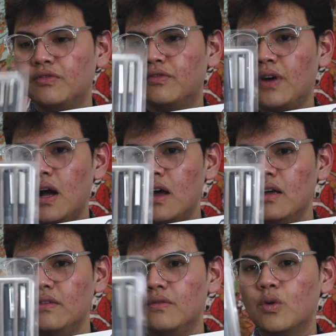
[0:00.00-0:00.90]

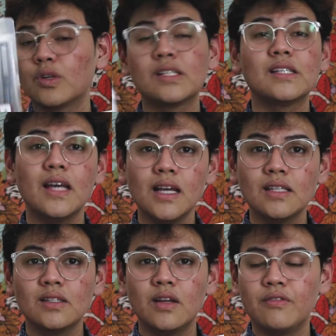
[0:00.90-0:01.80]
5 or
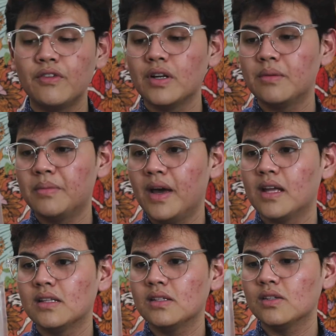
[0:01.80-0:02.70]
6 different
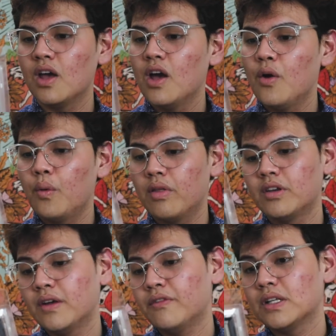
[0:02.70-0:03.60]
pens with
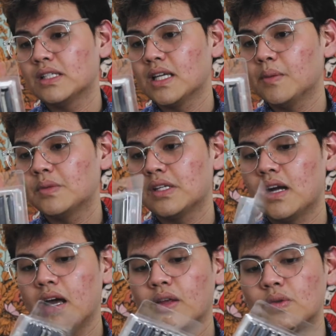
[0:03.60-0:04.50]
different tips, and
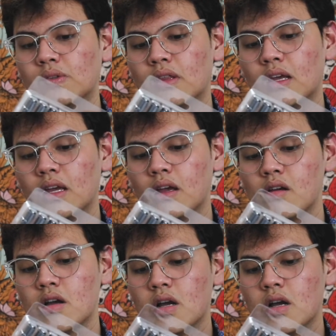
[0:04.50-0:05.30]
I used the